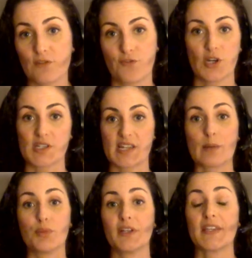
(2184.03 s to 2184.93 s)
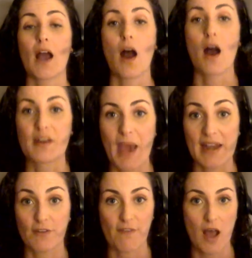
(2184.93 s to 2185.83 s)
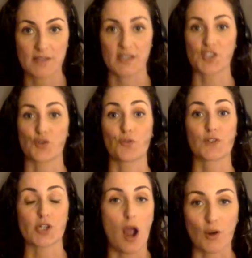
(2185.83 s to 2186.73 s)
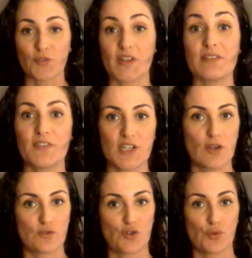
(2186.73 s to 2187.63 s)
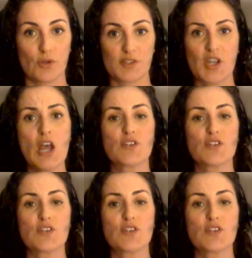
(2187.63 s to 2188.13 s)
for example, in the automatic faucets or photography and video tools.